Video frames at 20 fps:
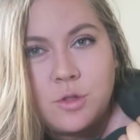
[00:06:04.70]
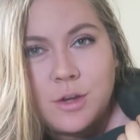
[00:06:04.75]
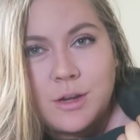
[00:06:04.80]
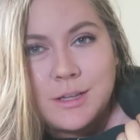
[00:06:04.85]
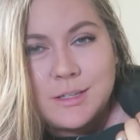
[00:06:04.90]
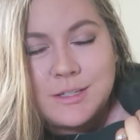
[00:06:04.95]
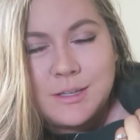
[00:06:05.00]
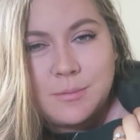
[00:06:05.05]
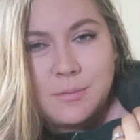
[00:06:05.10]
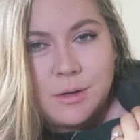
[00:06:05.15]
look
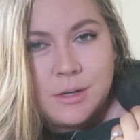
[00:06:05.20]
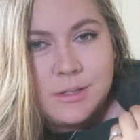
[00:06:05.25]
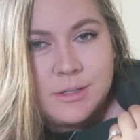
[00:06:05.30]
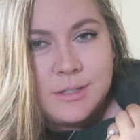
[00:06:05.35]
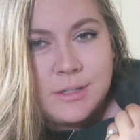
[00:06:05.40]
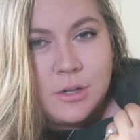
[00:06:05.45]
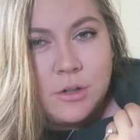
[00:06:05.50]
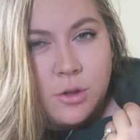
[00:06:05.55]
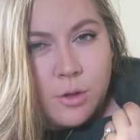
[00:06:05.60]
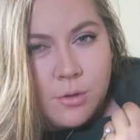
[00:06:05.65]
at
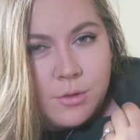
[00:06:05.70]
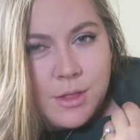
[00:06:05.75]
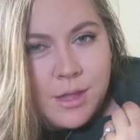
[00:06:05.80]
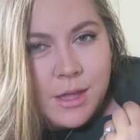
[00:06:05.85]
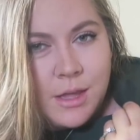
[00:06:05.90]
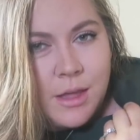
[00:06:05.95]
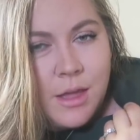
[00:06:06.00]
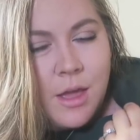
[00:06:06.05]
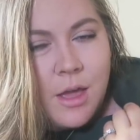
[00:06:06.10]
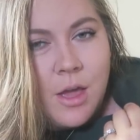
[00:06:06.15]
someone's
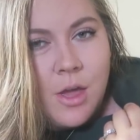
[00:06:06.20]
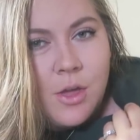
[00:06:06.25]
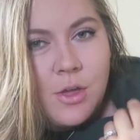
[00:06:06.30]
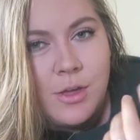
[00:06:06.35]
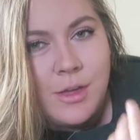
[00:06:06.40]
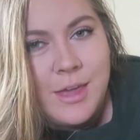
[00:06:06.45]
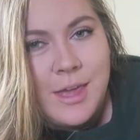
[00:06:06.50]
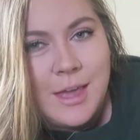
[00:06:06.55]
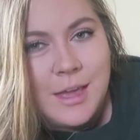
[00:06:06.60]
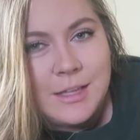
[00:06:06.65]
clothing,
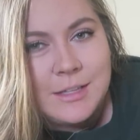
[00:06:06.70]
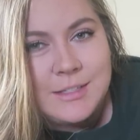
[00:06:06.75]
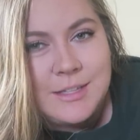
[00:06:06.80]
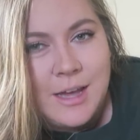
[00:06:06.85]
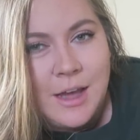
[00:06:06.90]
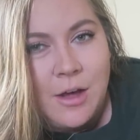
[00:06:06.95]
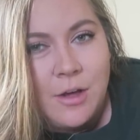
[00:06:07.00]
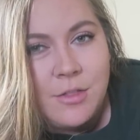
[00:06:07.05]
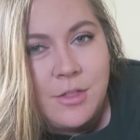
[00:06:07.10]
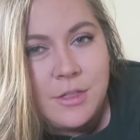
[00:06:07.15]
you can't
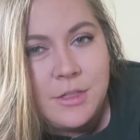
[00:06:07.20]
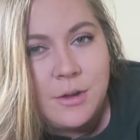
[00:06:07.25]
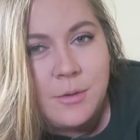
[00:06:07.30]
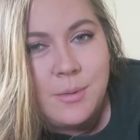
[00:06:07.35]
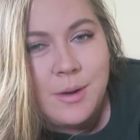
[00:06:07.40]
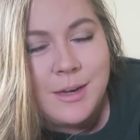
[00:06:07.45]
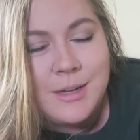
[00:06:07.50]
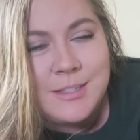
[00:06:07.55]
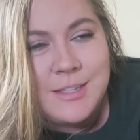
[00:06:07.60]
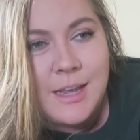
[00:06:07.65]
tell that they're
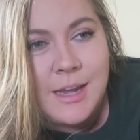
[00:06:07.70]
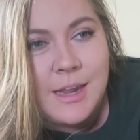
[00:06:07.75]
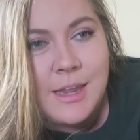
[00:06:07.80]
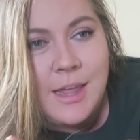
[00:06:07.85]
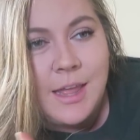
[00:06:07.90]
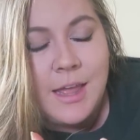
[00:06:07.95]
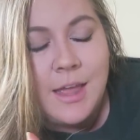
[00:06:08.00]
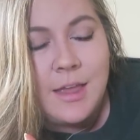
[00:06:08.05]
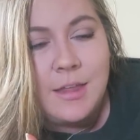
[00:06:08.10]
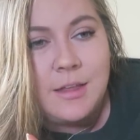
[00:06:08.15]
wearing
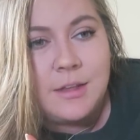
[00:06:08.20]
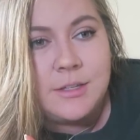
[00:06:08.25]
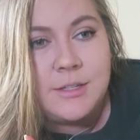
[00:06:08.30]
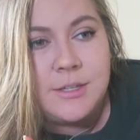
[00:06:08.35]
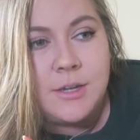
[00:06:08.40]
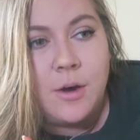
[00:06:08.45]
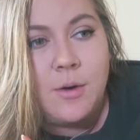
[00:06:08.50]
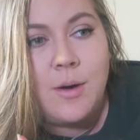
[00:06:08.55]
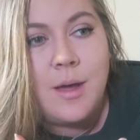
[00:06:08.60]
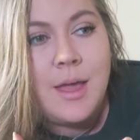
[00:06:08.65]
secondhand. And
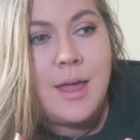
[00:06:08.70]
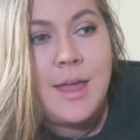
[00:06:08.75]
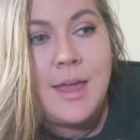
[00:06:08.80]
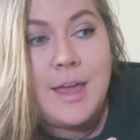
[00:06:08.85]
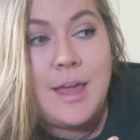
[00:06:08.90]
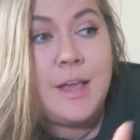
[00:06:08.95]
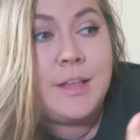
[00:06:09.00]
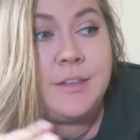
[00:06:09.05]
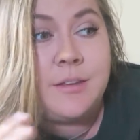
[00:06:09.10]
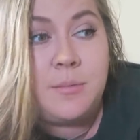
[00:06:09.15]
so
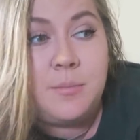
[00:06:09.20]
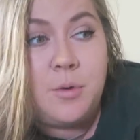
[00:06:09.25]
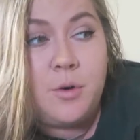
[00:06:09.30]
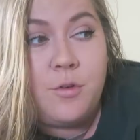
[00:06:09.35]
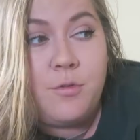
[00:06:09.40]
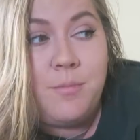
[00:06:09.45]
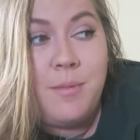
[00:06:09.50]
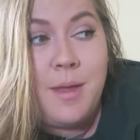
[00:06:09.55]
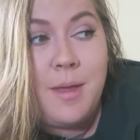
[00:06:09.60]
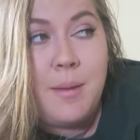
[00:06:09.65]
it's a
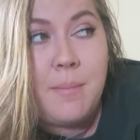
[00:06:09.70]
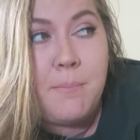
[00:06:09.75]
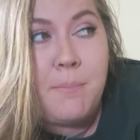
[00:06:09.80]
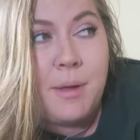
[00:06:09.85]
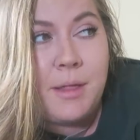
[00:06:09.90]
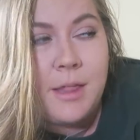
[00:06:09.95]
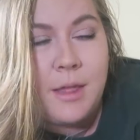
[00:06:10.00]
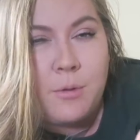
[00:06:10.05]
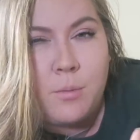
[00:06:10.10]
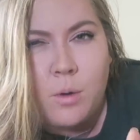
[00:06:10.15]
movement,
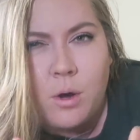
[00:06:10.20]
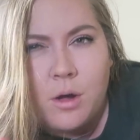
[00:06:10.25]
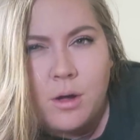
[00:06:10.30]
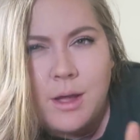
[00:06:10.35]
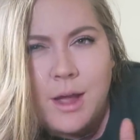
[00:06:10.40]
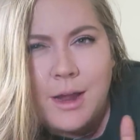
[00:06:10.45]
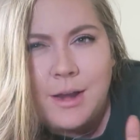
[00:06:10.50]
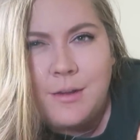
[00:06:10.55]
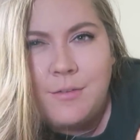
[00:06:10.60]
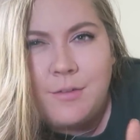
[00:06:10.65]
but like we're all
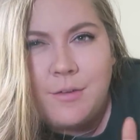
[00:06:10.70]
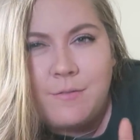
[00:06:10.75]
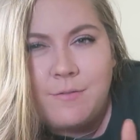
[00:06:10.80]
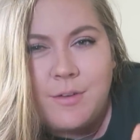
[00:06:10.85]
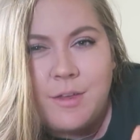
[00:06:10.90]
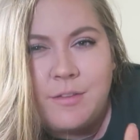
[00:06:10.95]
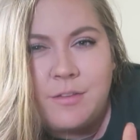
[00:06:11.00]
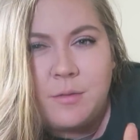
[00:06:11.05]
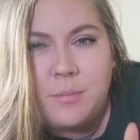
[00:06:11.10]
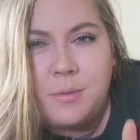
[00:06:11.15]
kind of
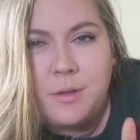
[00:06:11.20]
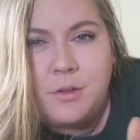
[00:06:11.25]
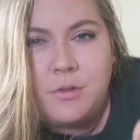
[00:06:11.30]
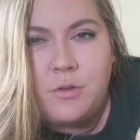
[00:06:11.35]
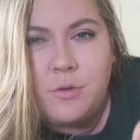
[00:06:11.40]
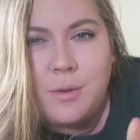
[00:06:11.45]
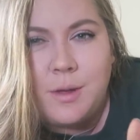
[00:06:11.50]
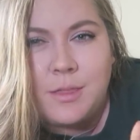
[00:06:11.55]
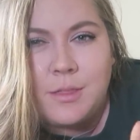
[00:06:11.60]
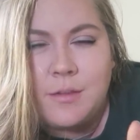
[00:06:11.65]
invisibly
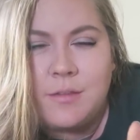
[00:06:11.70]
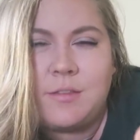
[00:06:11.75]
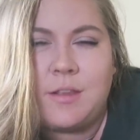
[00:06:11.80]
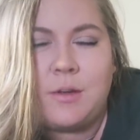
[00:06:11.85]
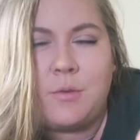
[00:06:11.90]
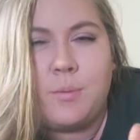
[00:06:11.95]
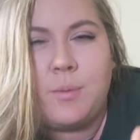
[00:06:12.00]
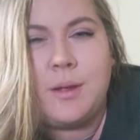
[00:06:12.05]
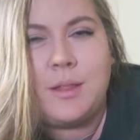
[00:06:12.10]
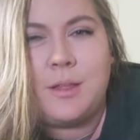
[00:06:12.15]
doing this
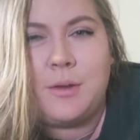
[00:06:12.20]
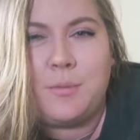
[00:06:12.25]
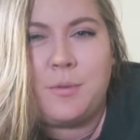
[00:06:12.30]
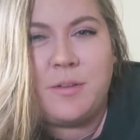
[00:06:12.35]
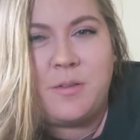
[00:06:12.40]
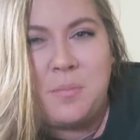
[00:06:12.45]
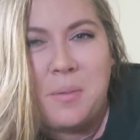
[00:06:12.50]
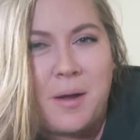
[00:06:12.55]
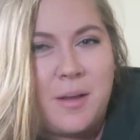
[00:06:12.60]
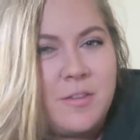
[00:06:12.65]
like really
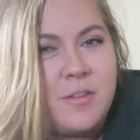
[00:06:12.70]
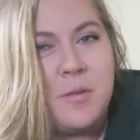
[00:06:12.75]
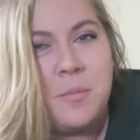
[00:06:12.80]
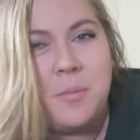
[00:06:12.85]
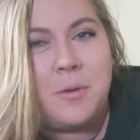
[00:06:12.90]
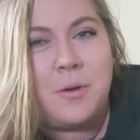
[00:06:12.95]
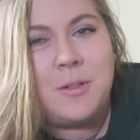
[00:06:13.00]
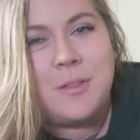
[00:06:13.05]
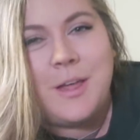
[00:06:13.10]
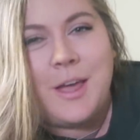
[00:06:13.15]

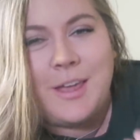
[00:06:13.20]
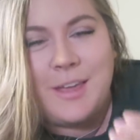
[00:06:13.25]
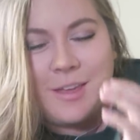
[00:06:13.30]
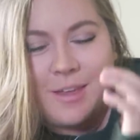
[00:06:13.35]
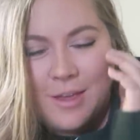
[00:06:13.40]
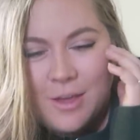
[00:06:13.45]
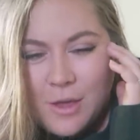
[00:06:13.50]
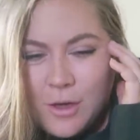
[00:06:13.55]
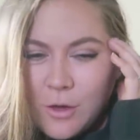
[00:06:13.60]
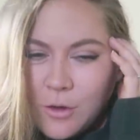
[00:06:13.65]
responsible,
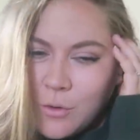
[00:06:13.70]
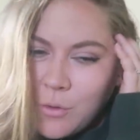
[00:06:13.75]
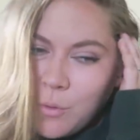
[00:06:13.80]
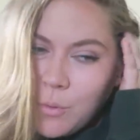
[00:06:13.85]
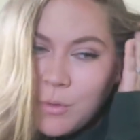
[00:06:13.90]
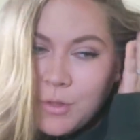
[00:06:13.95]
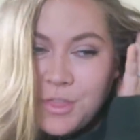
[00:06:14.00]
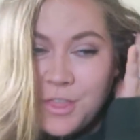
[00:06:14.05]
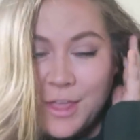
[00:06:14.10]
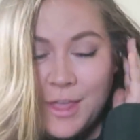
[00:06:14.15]
like
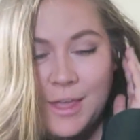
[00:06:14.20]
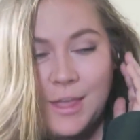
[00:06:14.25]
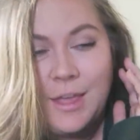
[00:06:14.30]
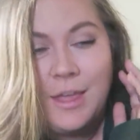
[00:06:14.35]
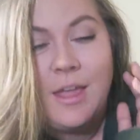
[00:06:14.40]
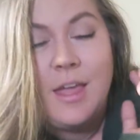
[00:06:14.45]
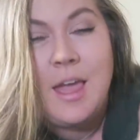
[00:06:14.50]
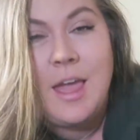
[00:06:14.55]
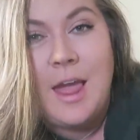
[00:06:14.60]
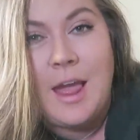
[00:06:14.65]
cool
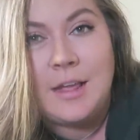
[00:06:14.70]
thing.